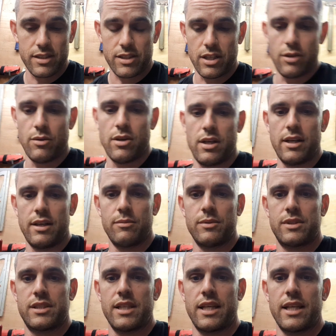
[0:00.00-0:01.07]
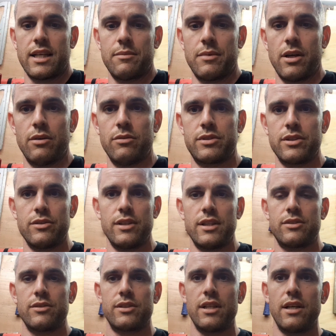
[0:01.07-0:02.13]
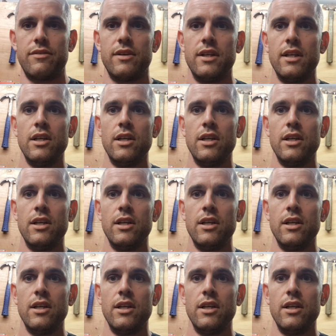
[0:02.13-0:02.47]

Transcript: So I was setting up notes, all that sort of stuff.